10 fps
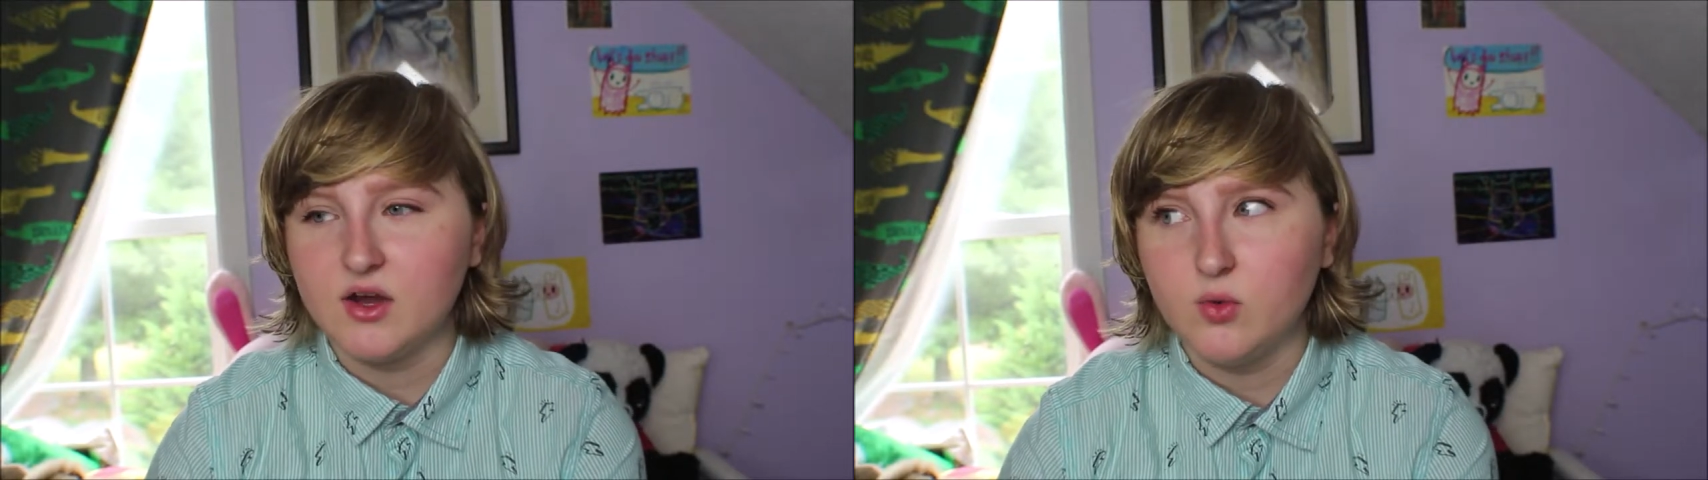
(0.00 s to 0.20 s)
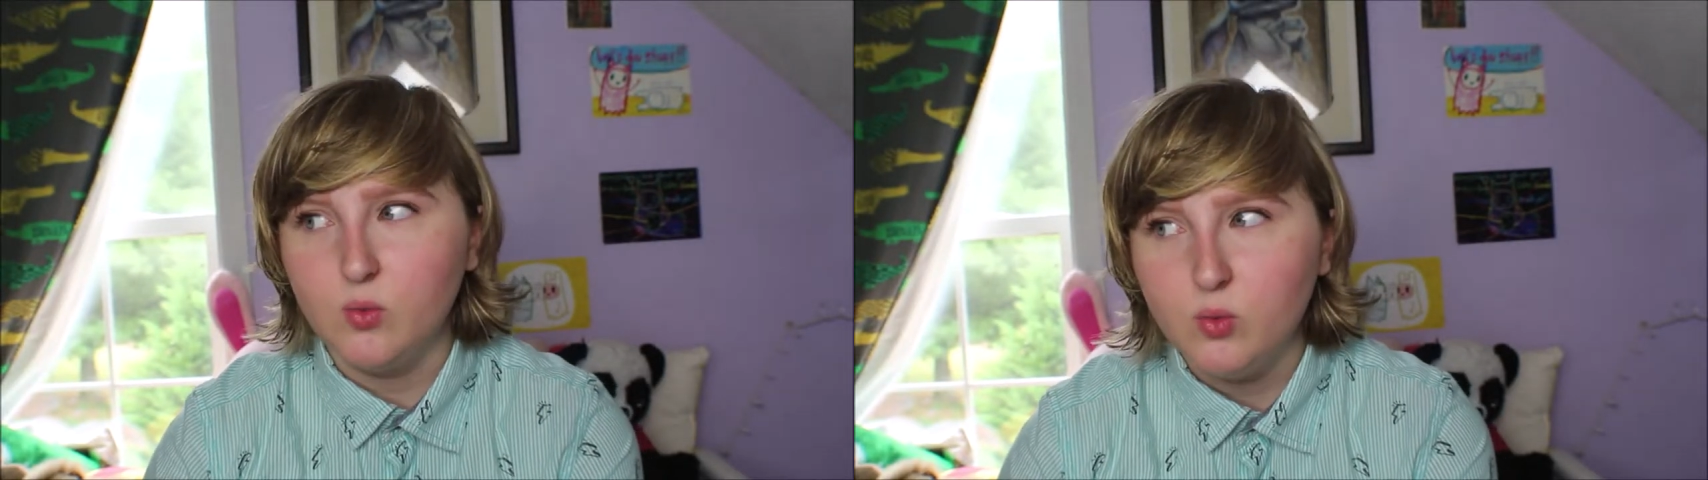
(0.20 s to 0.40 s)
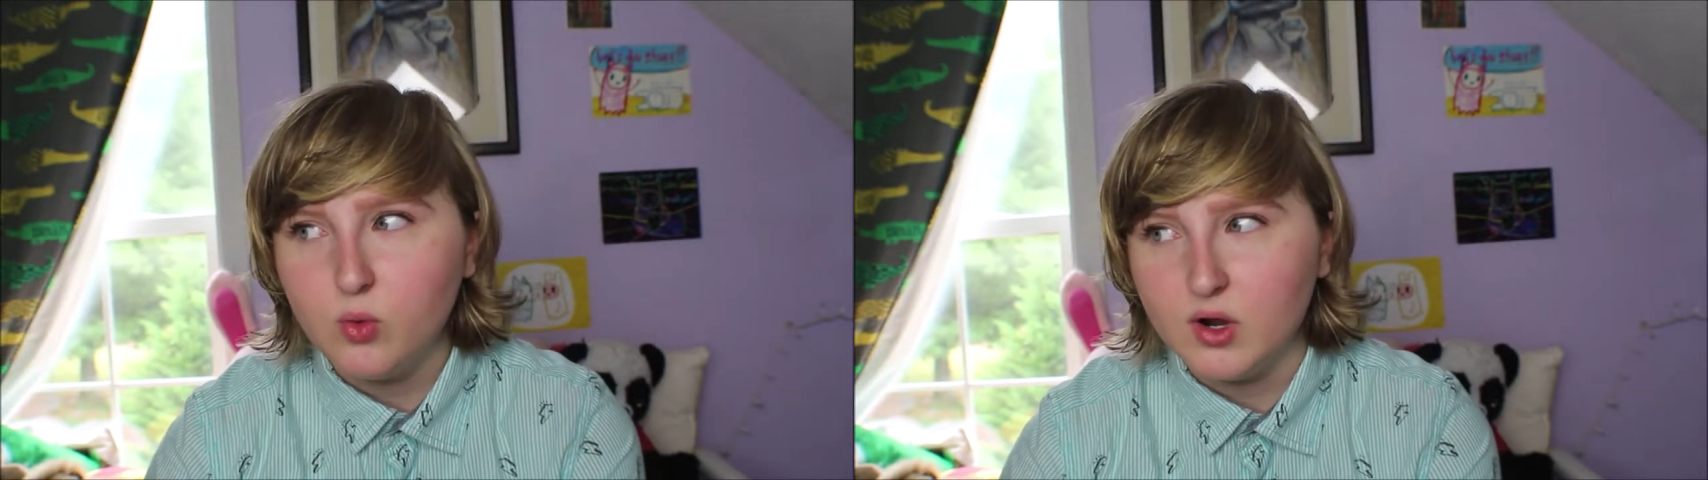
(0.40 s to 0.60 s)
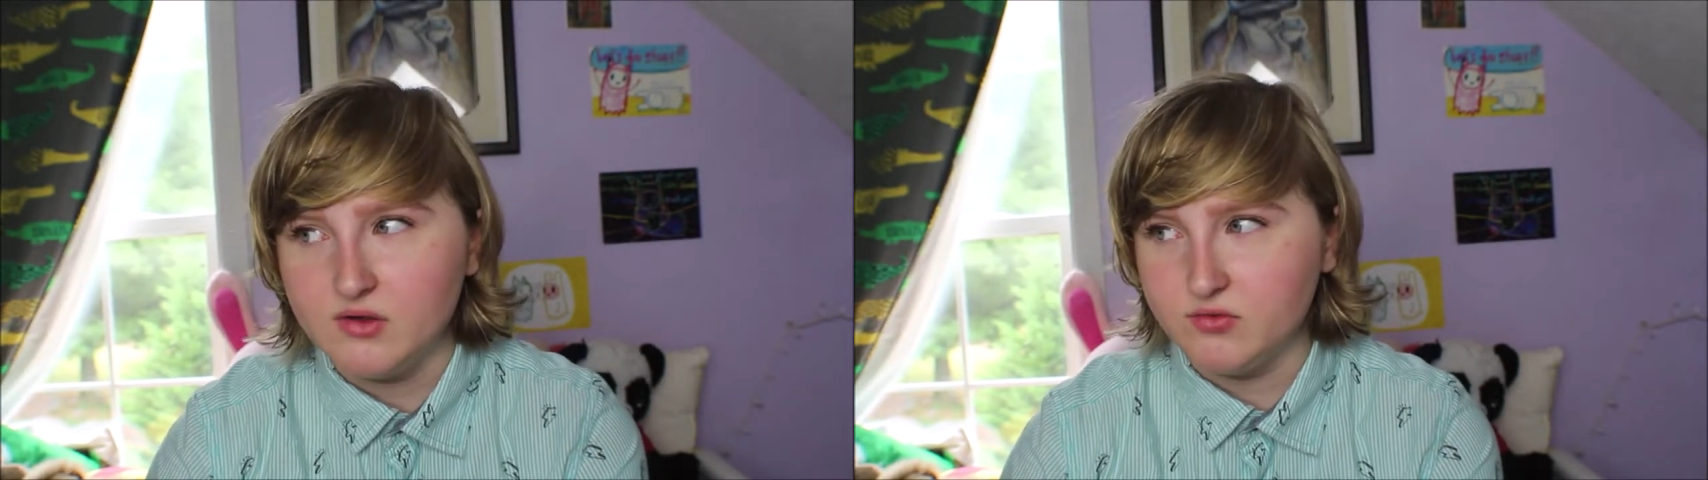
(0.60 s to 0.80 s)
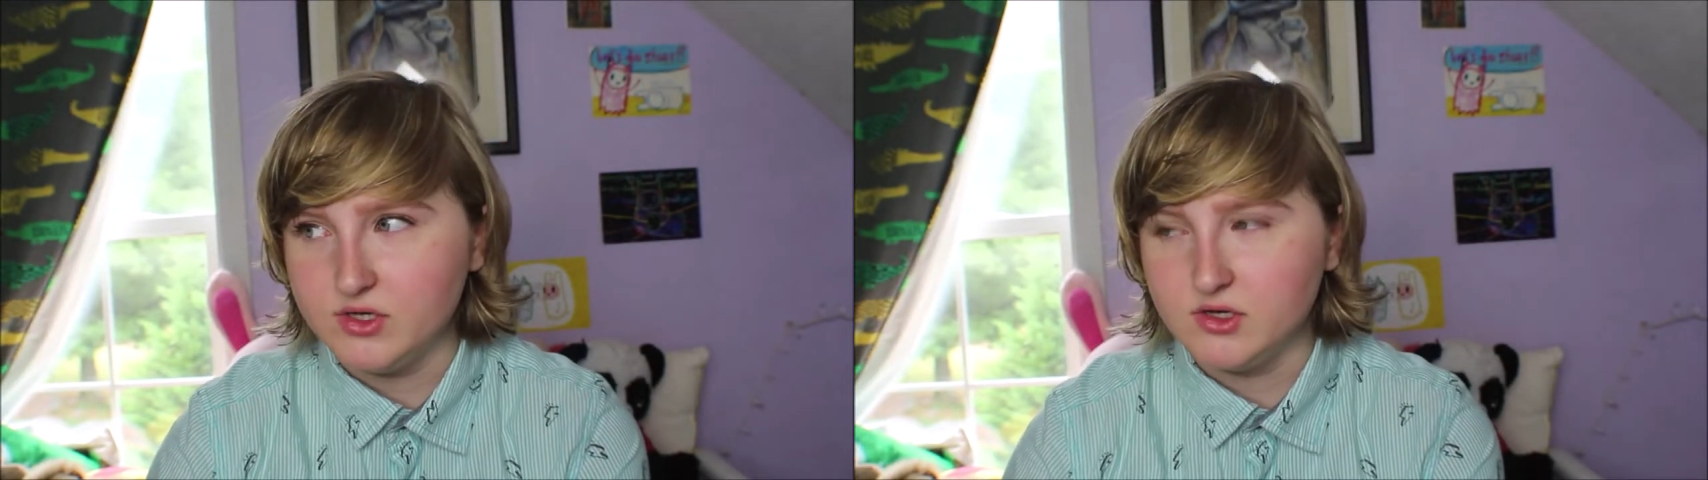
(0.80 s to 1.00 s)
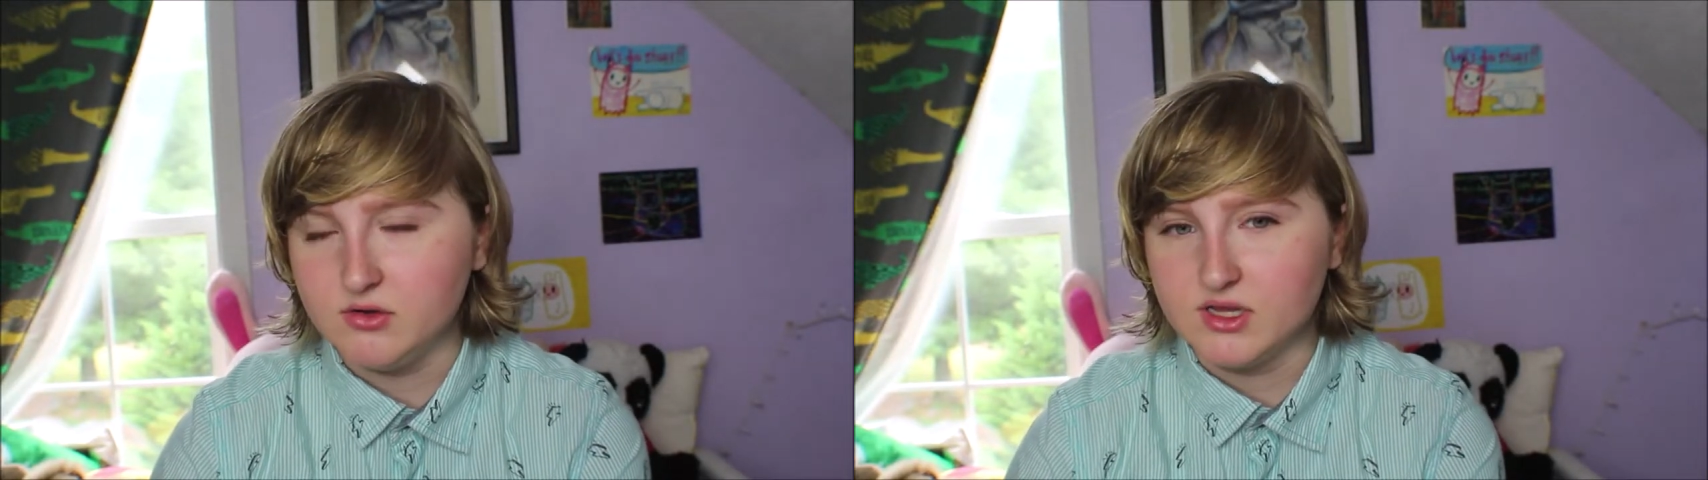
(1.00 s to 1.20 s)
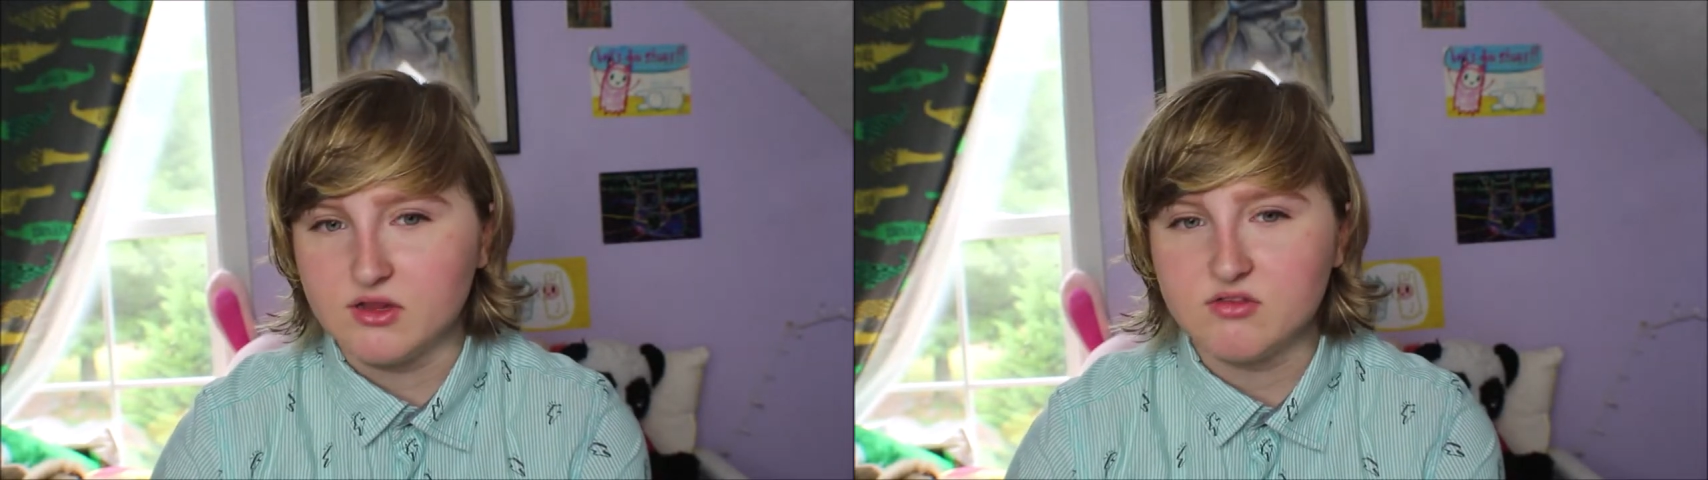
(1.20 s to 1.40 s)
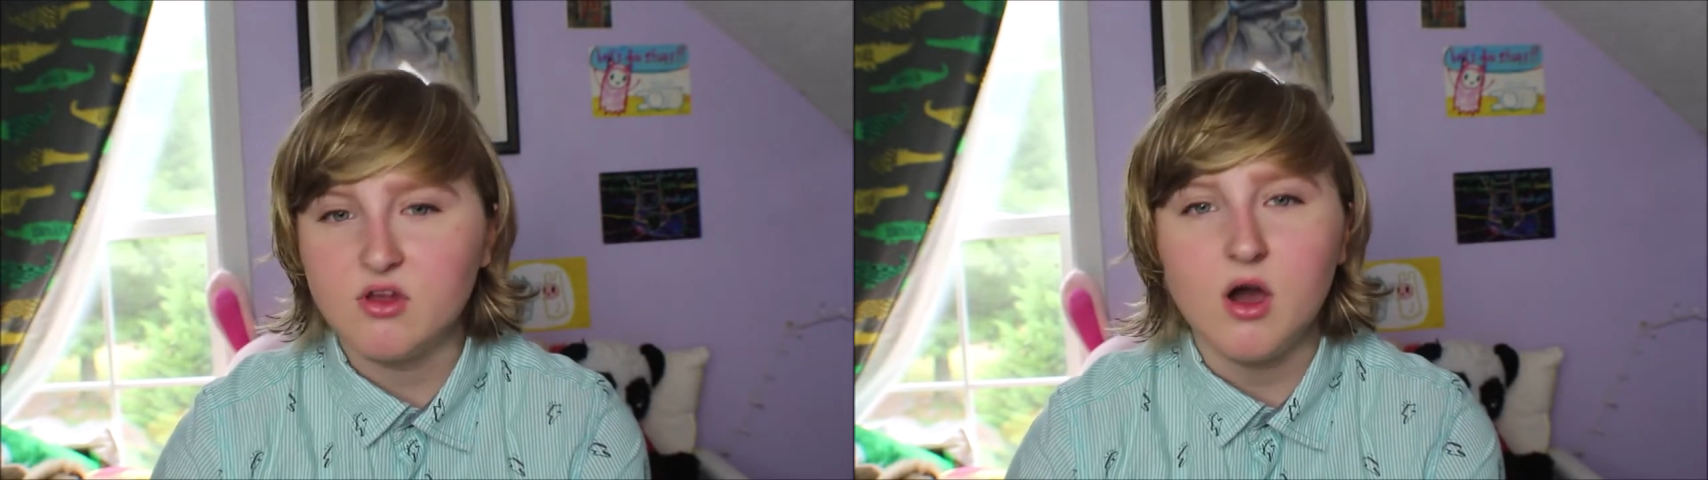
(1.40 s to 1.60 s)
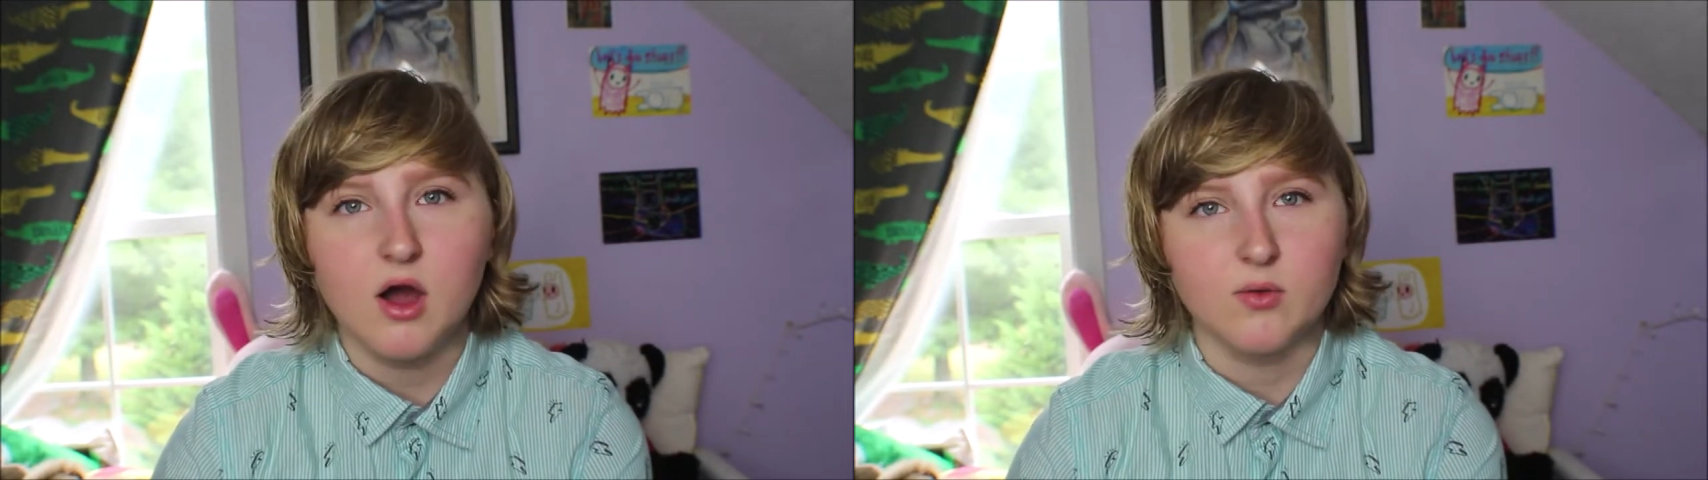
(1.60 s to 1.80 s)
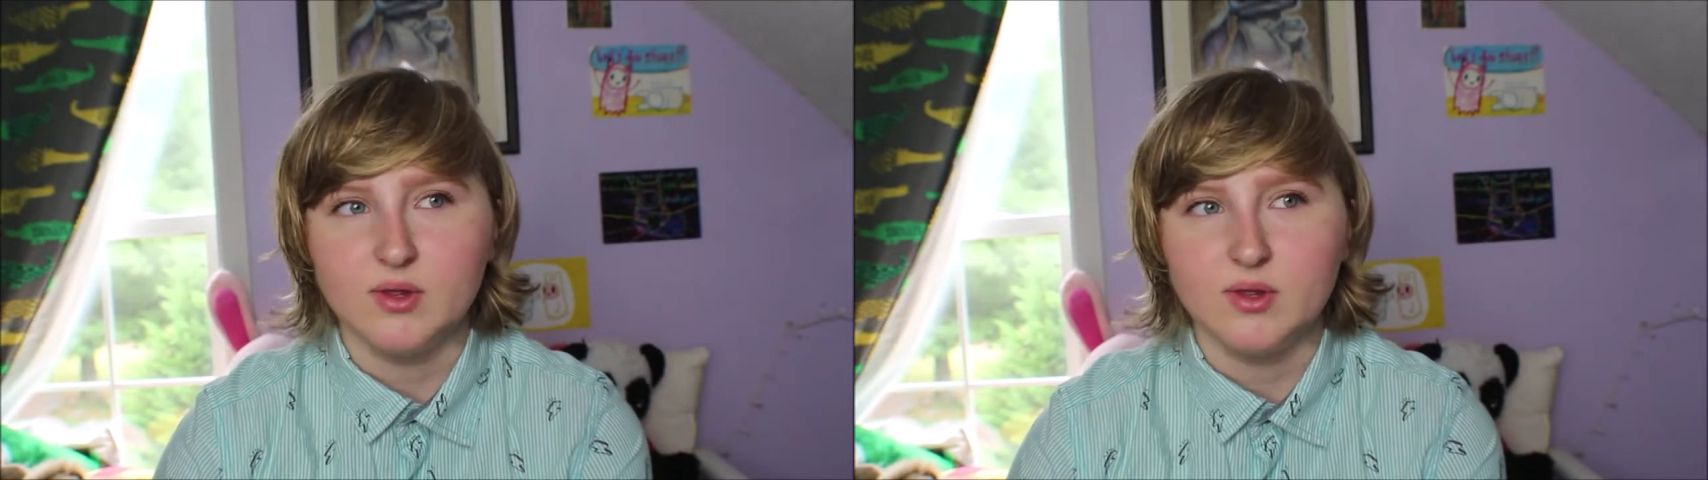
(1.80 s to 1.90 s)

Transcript: what if we don't get this dog?